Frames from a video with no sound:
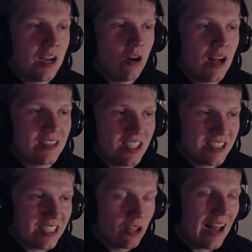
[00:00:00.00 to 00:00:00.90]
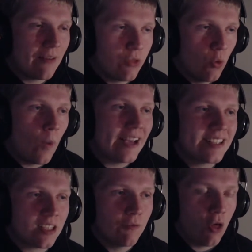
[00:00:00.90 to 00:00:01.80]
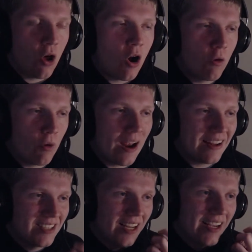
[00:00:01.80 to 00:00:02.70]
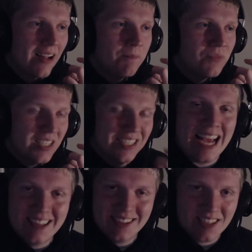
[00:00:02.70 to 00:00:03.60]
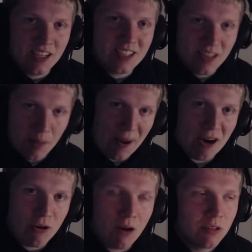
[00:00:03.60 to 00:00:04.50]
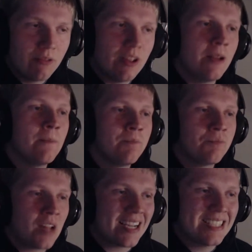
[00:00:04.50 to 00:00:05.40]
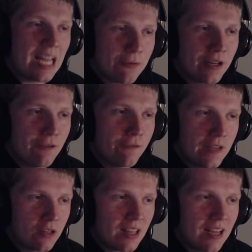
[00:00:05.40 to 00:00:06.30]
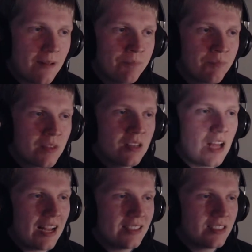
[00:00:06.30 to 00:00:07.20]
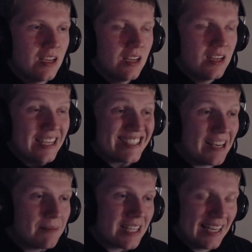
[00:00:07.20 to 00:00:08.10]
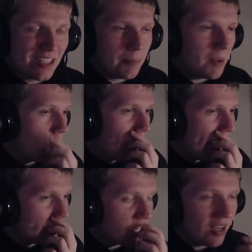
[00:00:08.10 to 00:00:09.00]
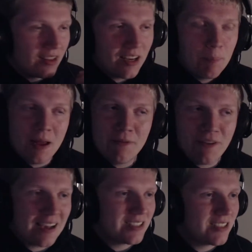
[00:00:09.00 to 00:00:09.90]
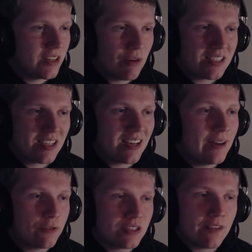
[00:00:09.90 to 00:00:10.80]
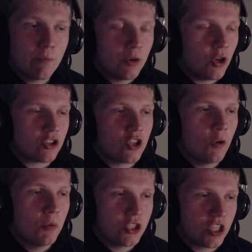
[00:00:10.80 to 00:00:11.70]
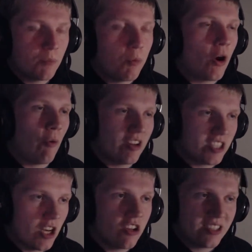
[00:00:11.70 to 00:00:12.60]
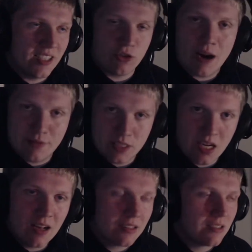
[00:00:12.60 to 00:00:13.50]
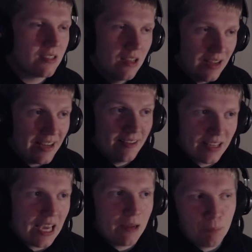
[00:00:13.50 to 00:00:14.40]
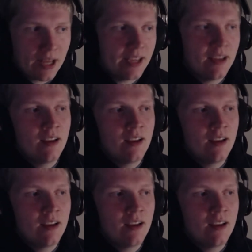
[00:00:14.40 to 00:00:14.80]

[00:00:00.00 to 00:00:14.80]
and to still have the weight of the horror and like the tenseness in the background of it. I could definitely feel that. And it seems a little bit more agile and a bit faster than Resident Evil 7, but not so much to the point where it's lost its gravitas in the gameplay.